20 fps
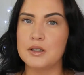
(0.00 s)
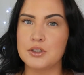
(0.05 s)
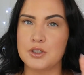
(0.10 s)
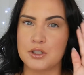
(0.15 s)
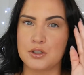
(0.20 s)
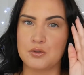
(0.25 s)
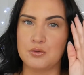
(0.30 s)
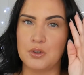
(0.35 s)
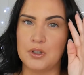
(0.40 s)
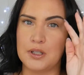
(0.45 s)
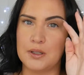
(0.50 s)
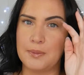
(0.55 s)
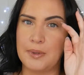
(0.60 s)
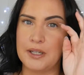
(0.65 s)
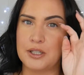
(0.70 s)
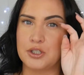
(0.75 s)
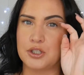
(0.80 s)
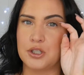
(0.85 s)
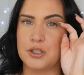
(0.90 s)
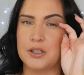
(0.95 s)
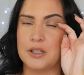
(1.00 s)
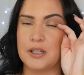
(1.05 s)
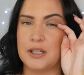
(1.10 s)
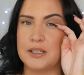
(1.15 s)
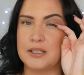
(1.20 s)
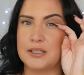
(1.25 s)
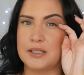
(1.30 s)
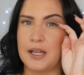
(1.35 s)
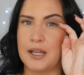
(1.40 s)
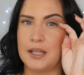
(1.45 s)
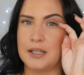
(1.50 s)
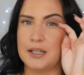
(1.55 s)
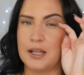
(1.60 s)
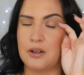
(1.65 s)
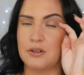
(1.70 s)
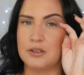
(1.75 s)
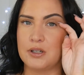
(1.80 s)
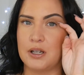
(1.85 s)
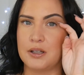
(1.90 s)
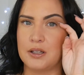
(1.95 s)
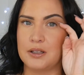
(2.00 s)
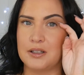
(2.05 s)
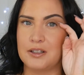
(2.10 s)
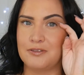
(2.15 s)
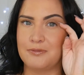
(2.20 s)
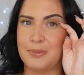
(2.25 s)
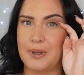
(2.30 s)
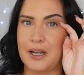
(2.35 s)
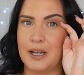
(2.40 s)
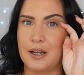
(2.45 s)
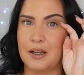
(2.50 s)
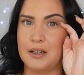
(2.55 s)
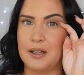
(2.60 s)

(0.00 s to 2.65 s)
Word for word: Just really make sure that it's staying down on the lift pad,